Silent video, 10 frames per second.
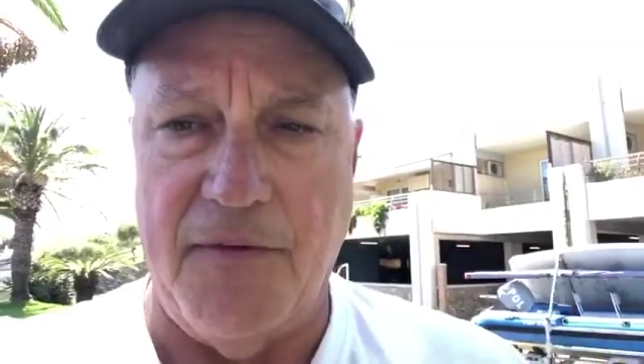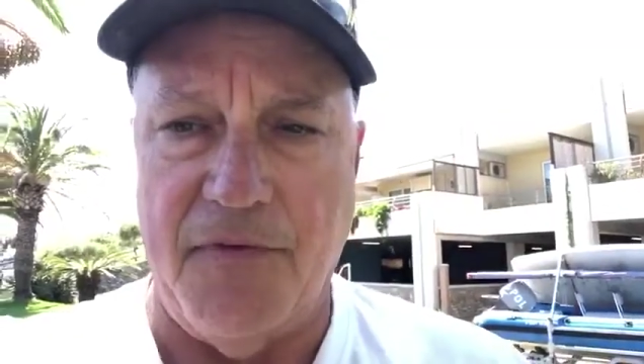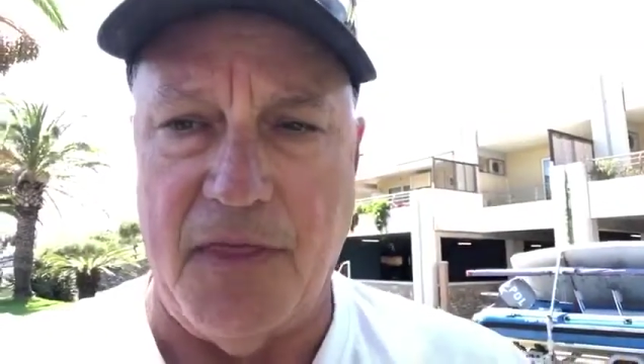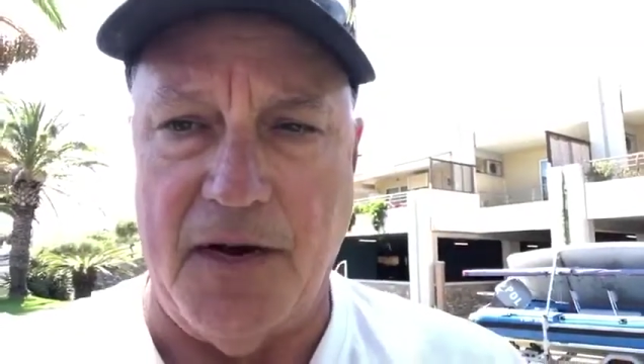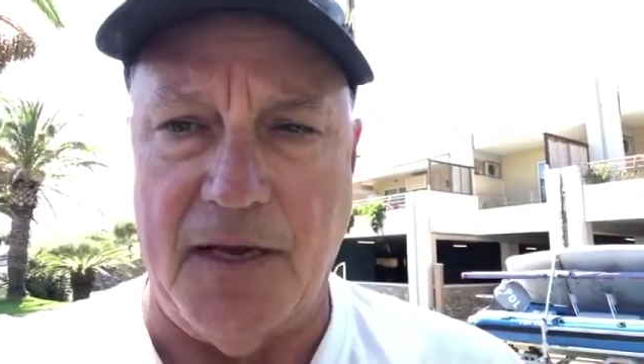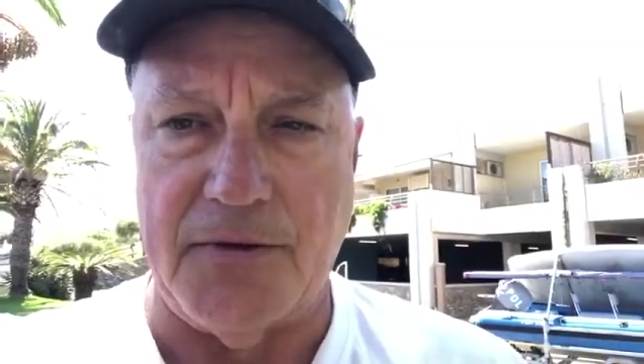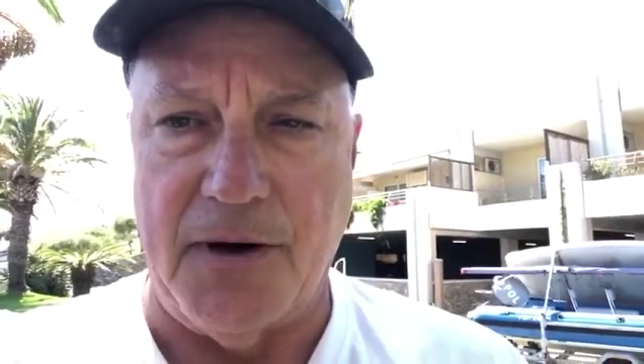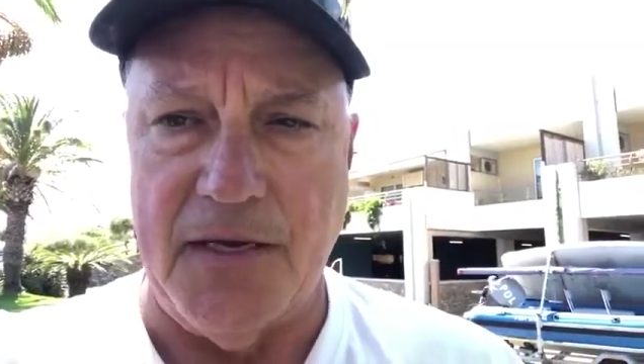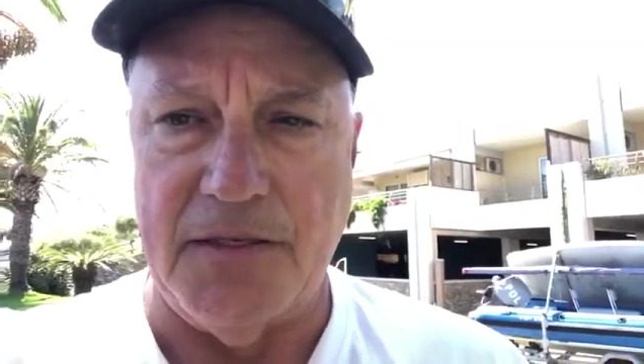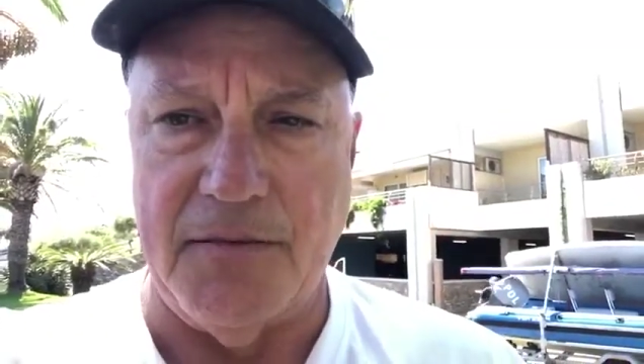for the next
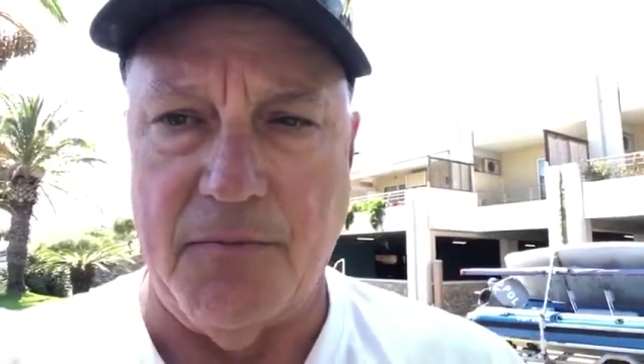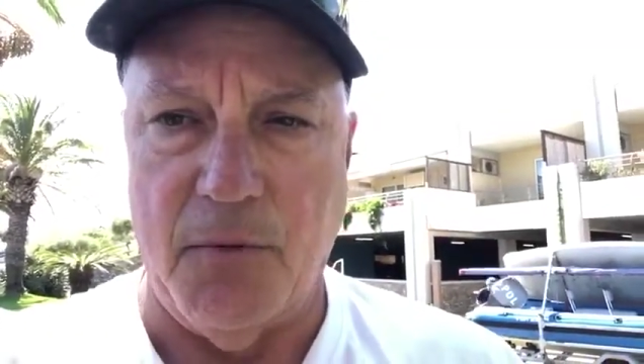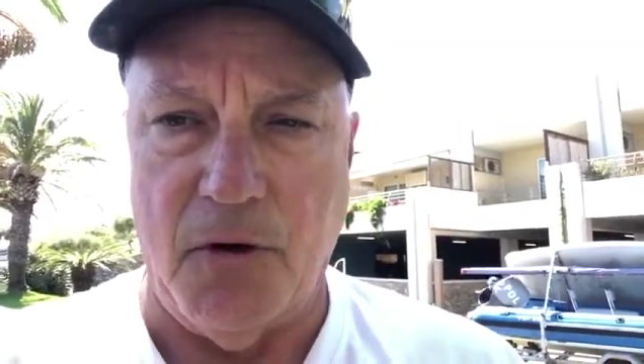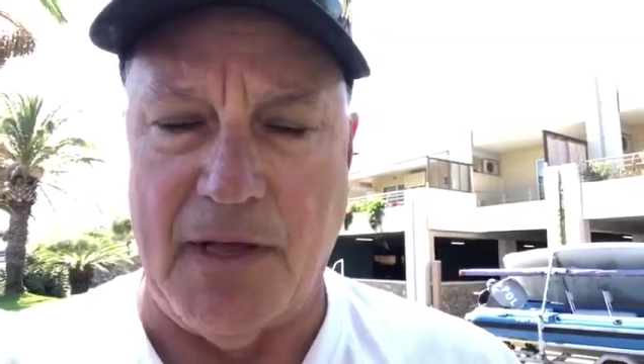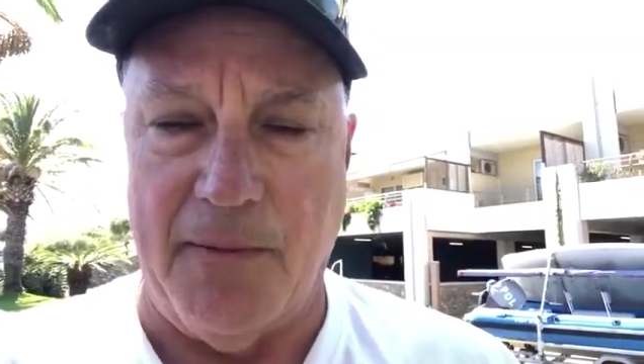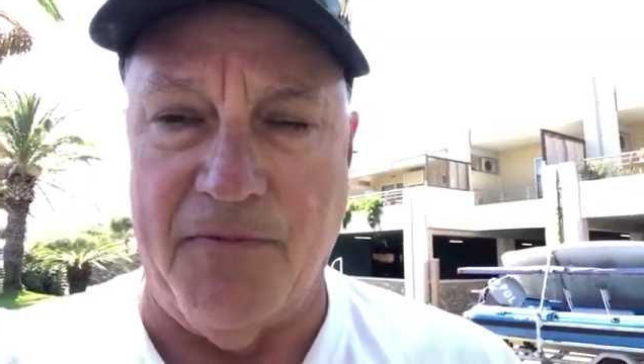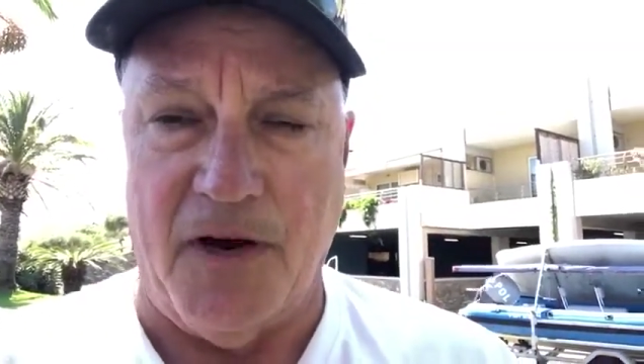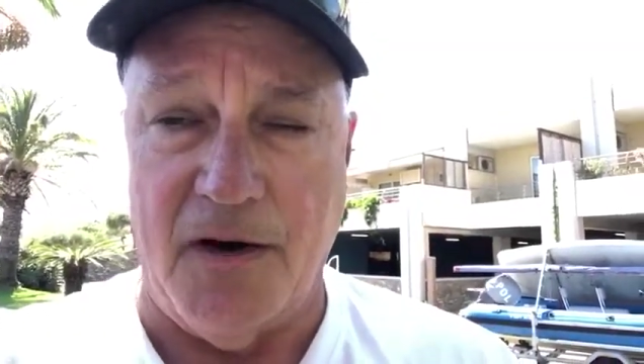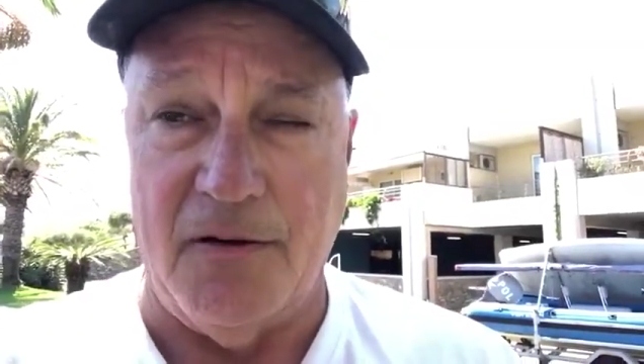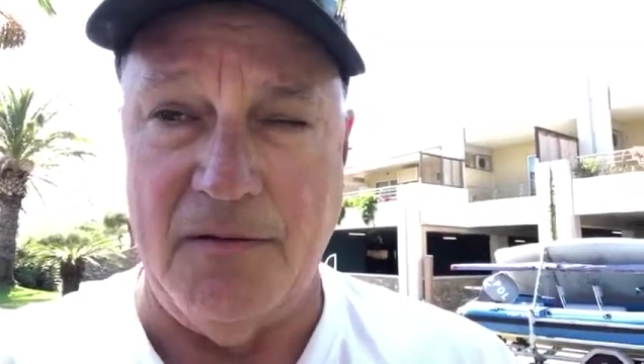race, World Cup
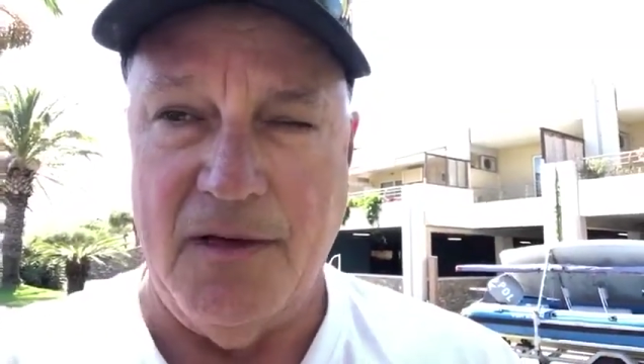final,